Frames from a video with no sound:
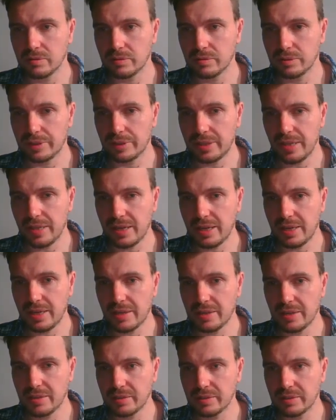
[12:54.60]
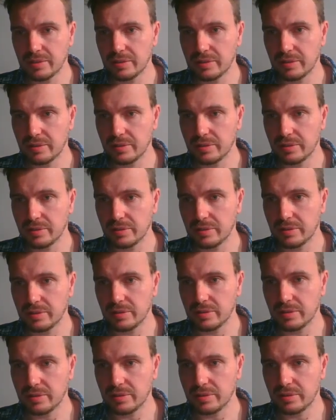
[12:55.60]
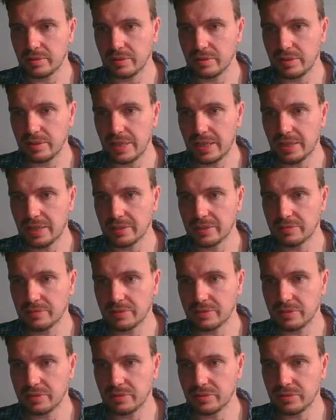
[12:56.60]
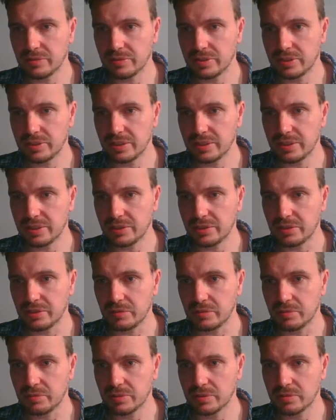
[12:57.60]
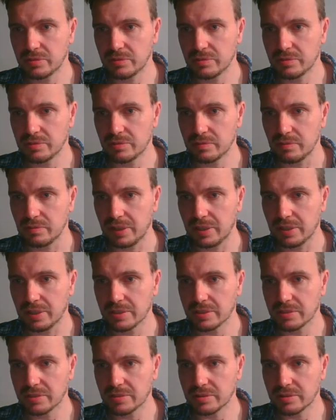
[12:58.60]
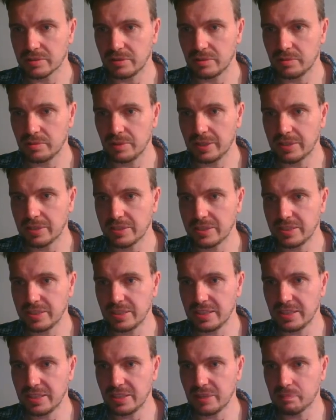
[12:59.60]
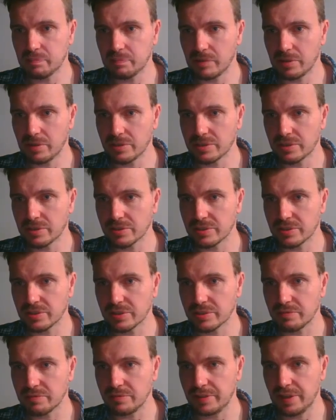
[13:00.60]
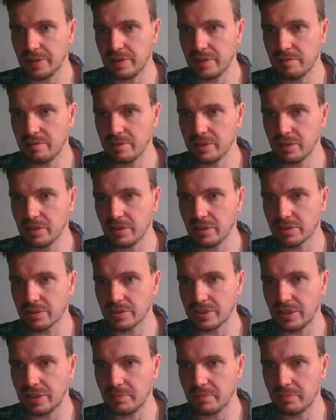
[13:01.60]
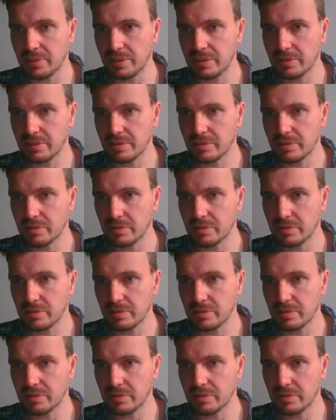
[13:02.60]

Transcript: here, negative 2t cubed. Right. So when t approaches this very large number,